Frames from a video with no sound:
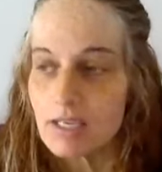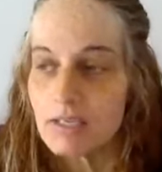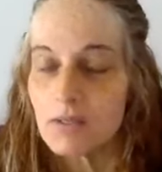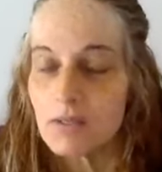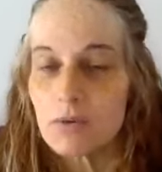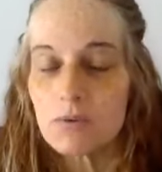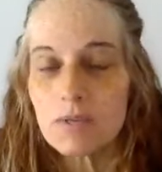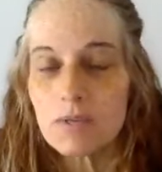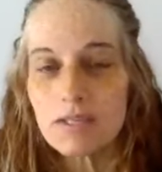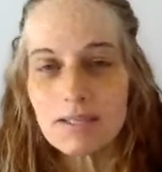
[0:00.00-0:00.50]

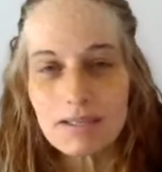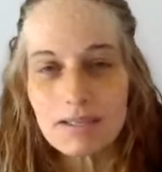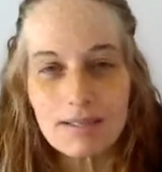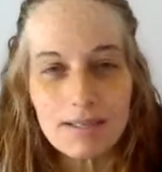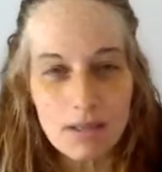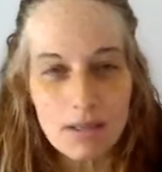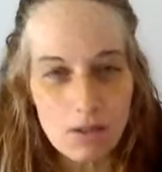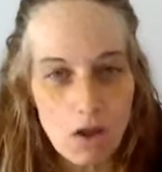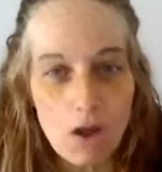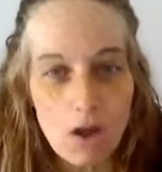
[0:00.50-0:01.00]
So this
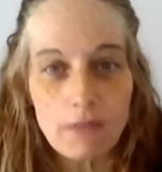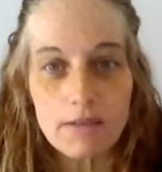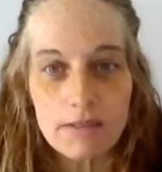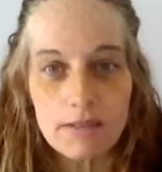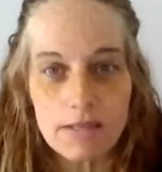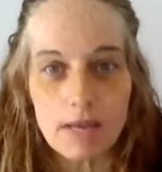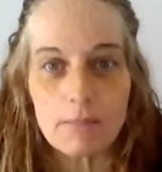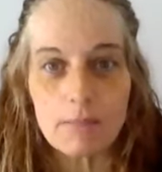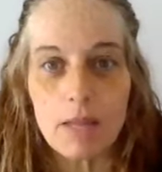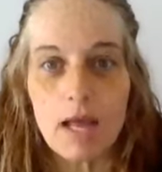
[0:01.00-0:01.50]
is along
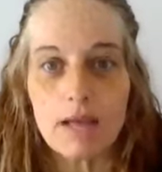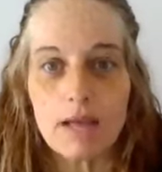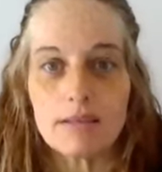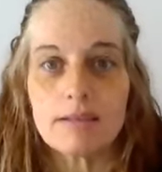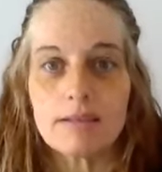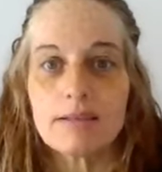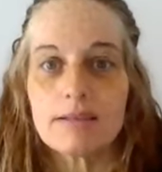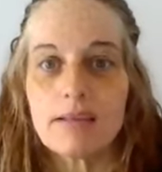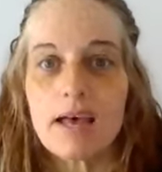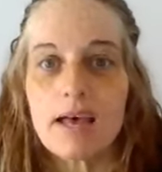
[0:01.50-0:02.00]
the same
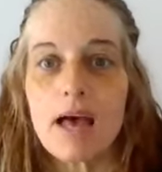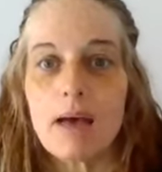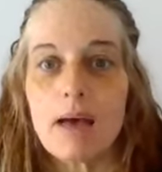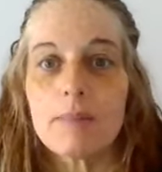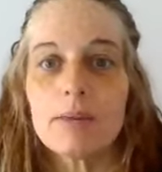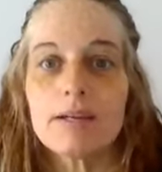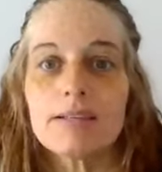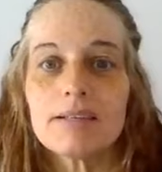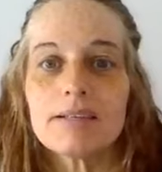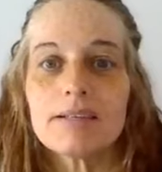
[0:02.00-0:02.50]
lines as
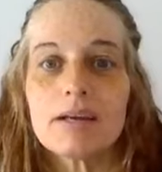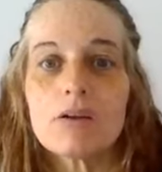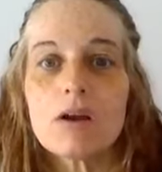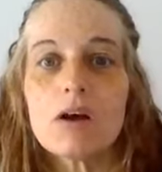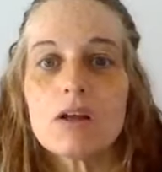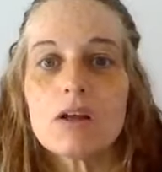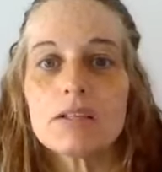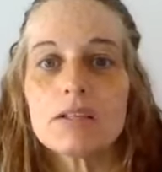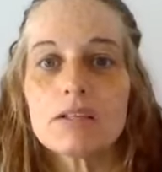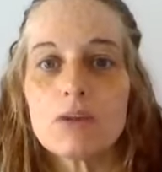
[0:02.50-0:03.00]
that, but it's now
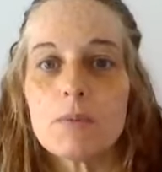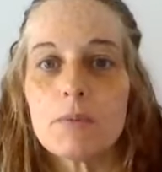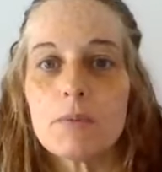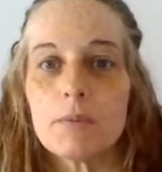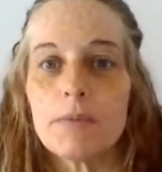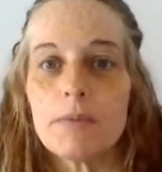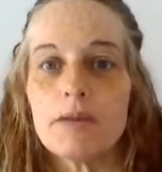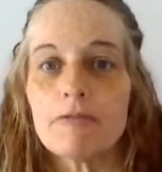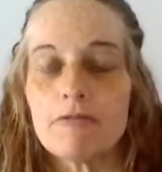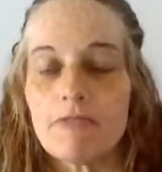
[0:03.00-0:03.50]
called
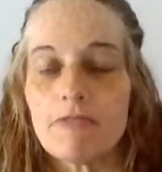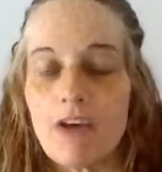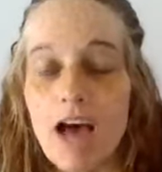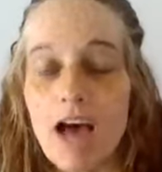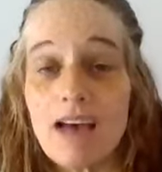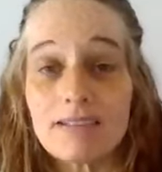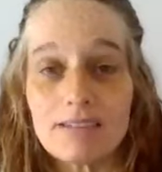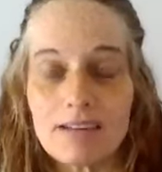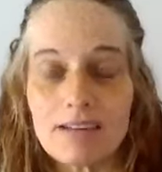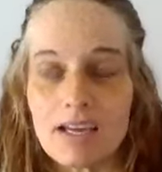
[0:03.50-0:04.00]
dopamine
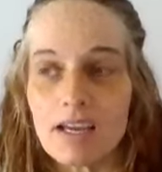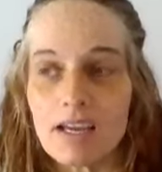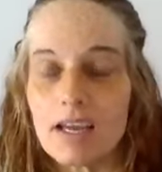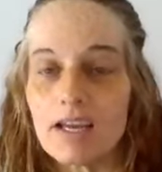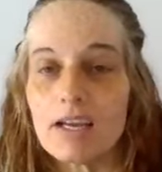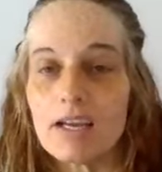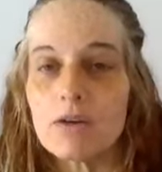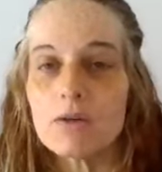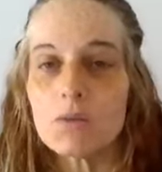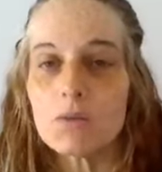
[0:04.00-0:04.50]
fasting.
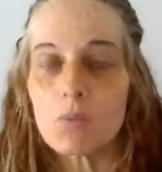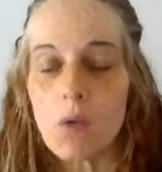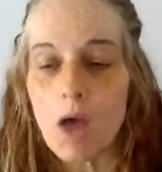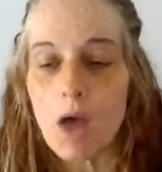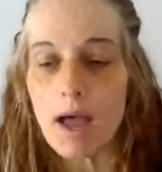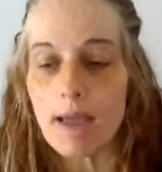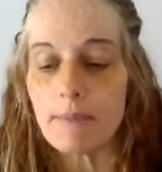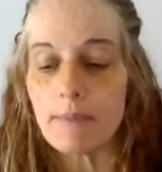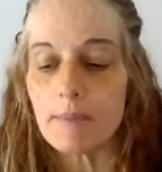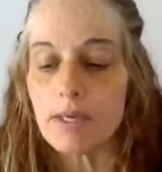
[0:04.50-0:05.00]
And here's
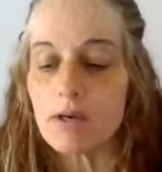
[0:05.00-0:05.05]
why.